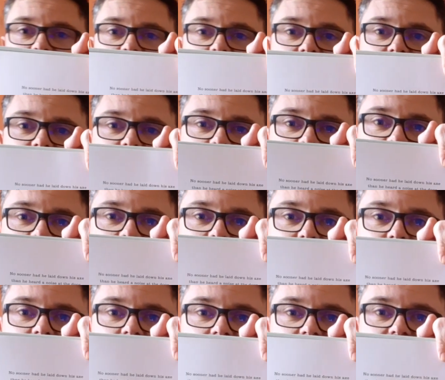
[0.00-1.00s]
So now
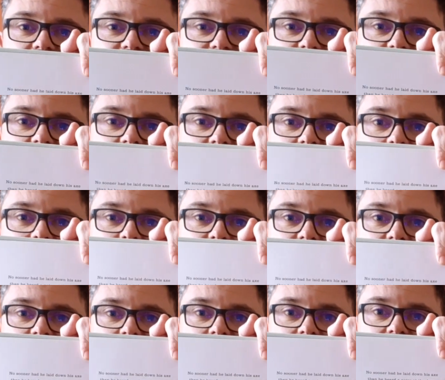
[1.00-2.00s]
not only does he have a
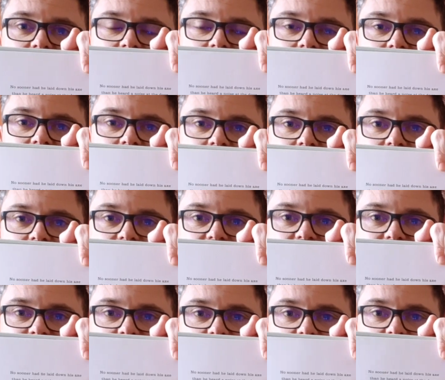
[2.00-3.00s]
bird in
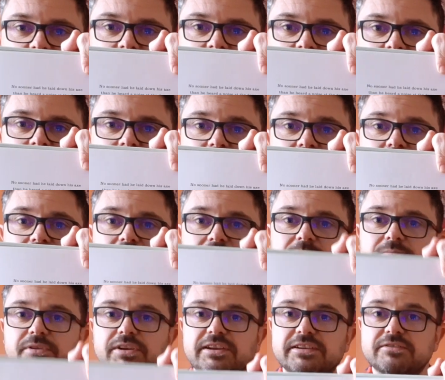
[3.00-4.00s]
his beard,
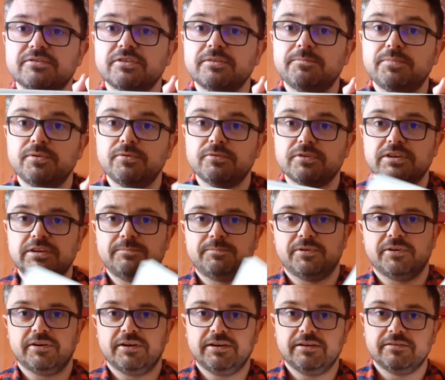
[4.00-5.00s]
but he's got a
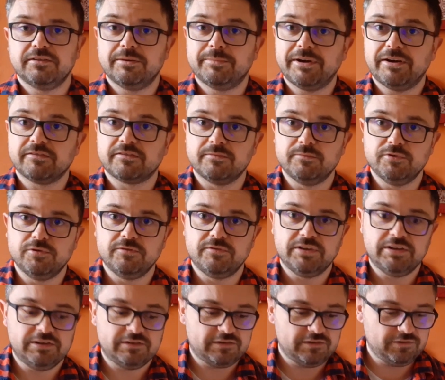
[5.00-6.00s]
porcupine about to move
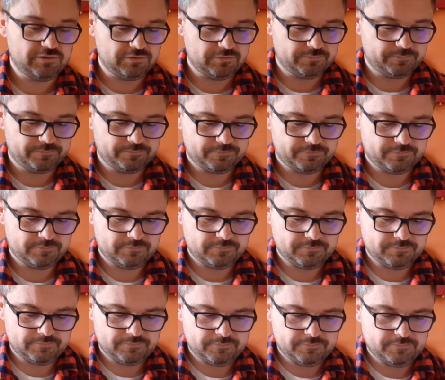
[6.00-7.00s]
in too.
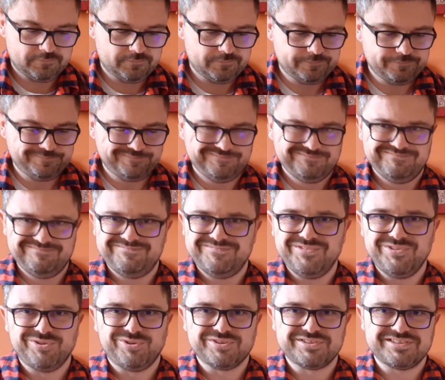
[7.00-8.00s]

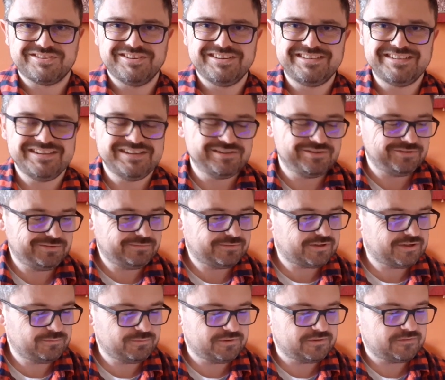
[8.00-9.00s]
Not ideal,
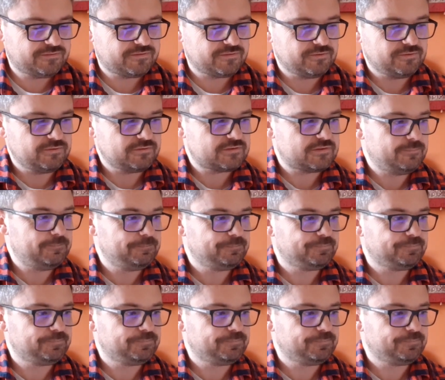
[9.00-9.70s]
I wouldn't have thought.